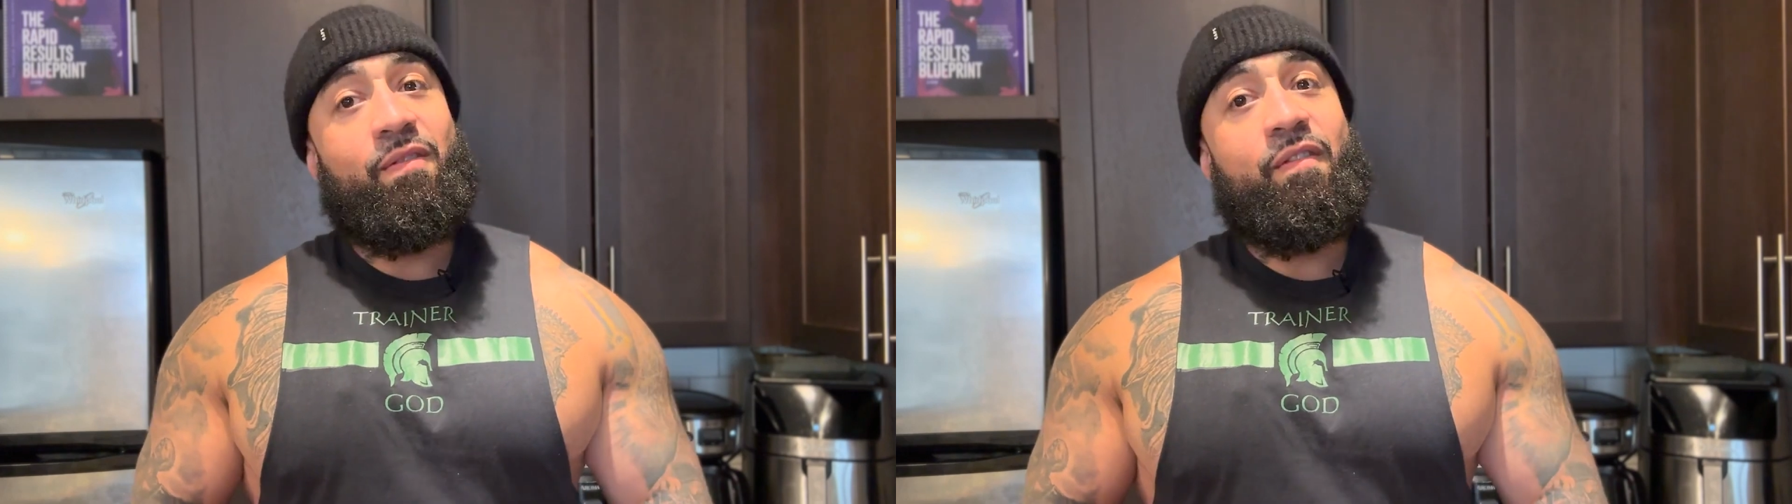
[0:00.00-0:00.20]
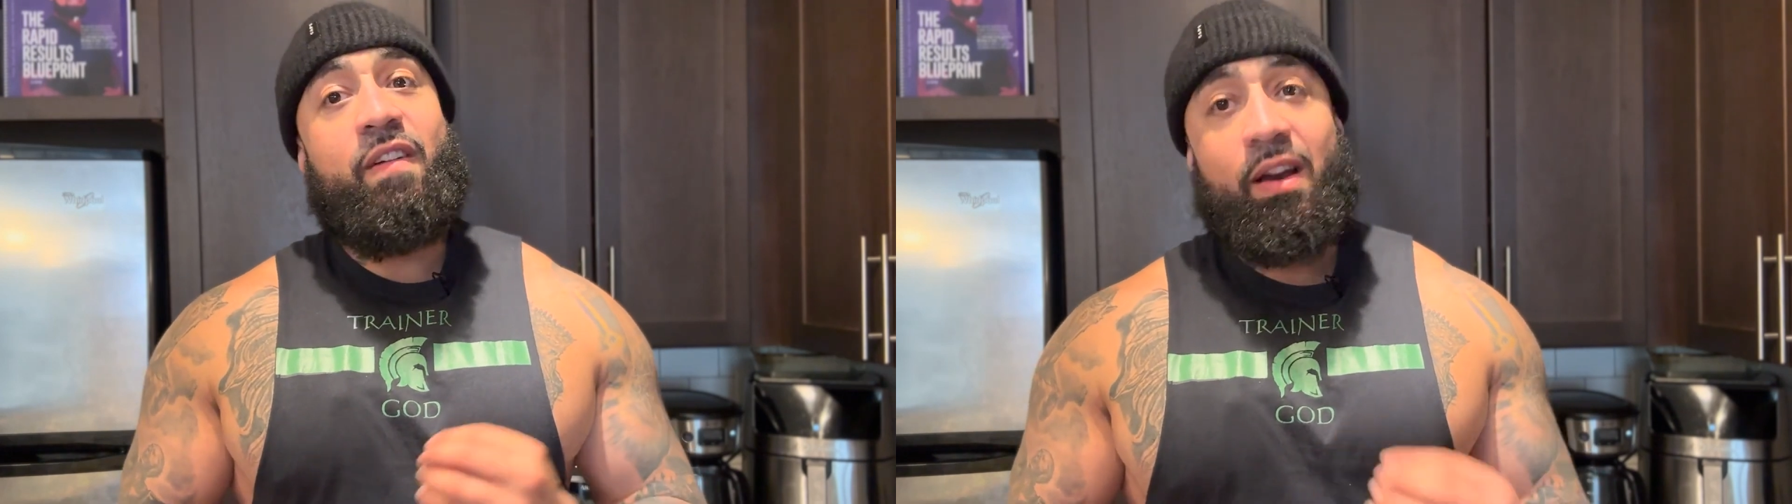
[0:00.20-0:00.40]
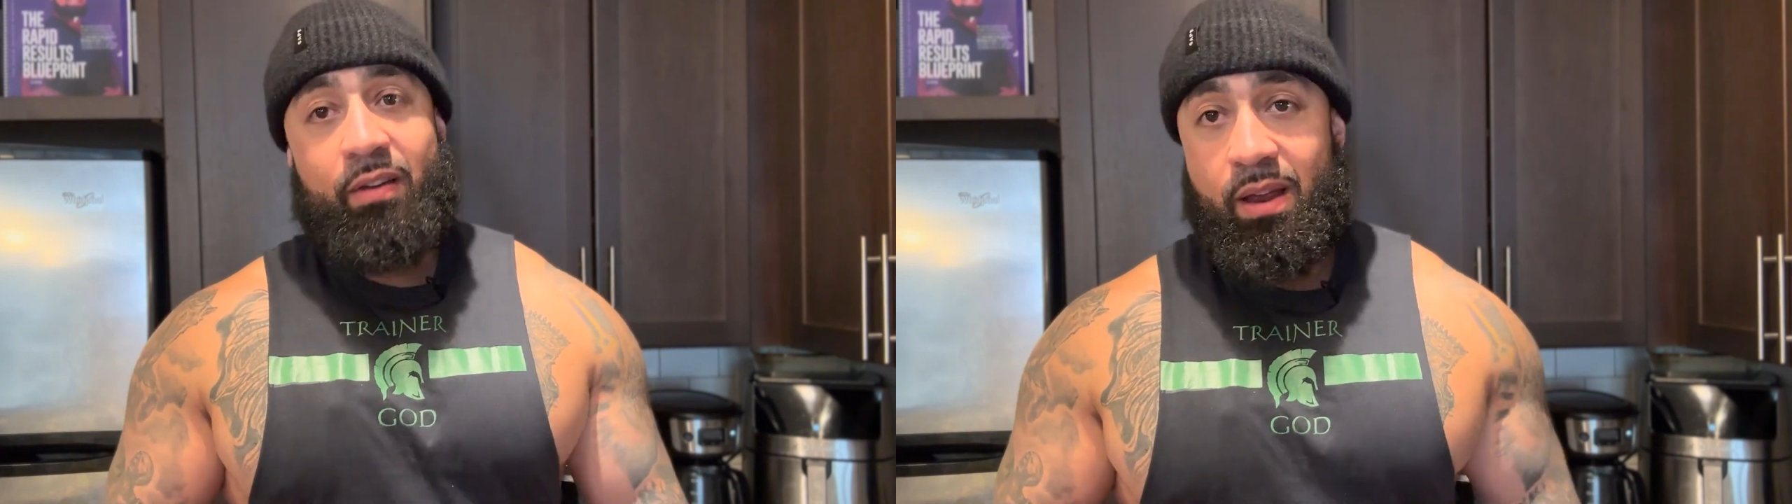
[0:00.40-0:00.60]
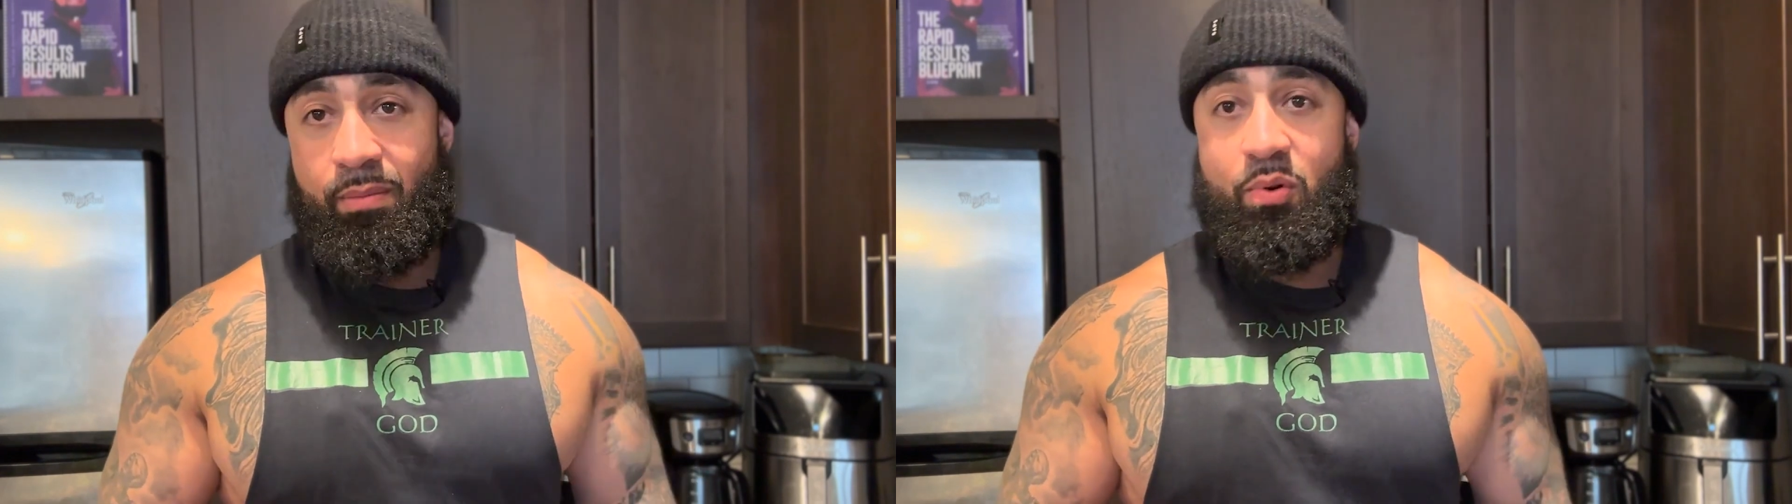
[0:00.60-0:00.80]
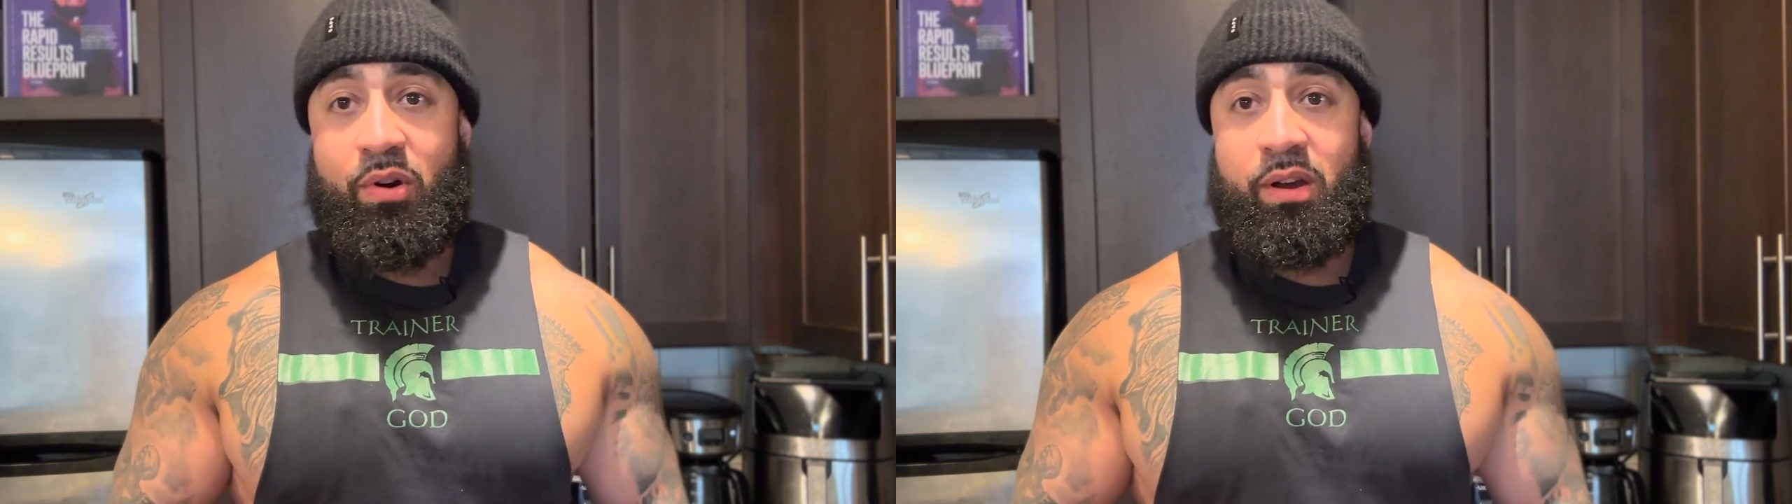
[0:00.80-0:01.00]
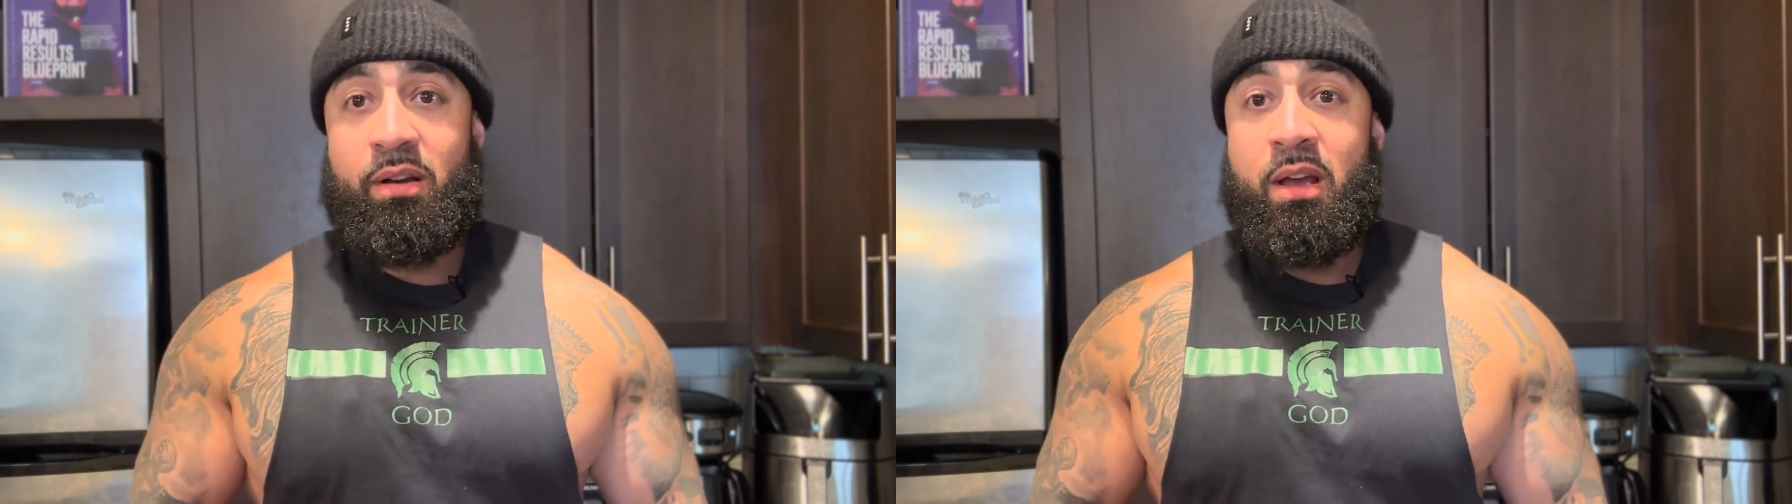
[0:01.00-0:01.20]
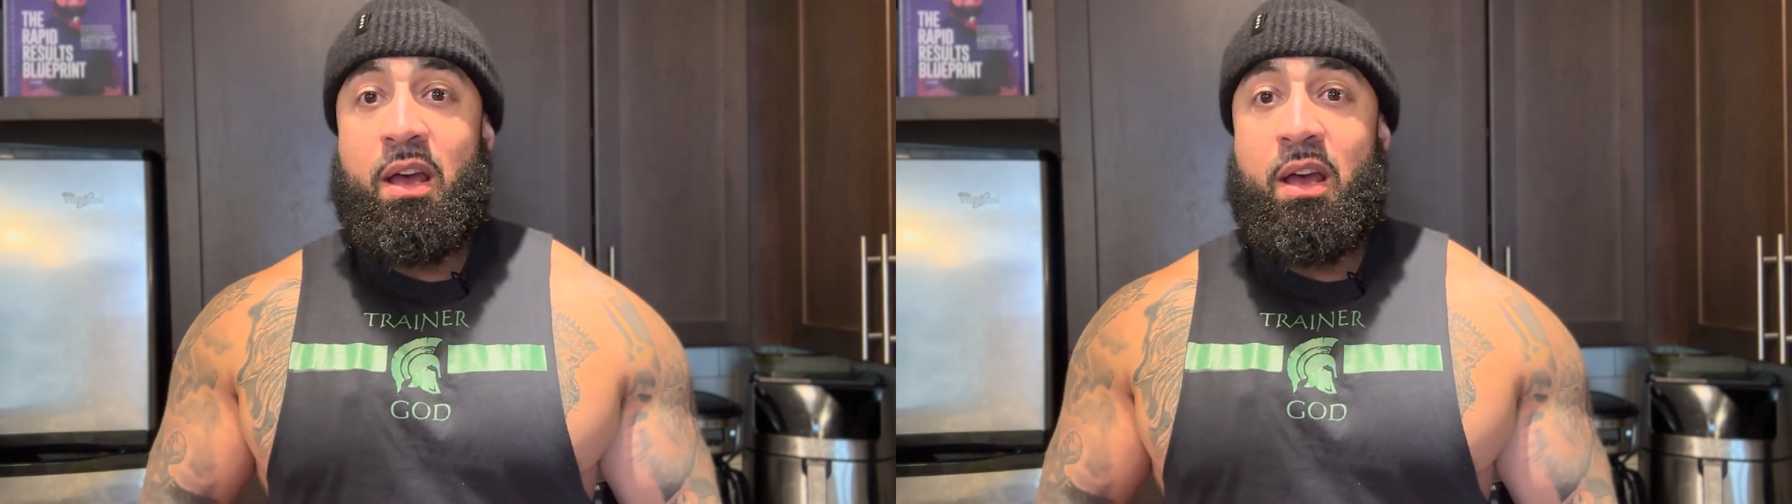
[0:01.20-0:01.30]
very important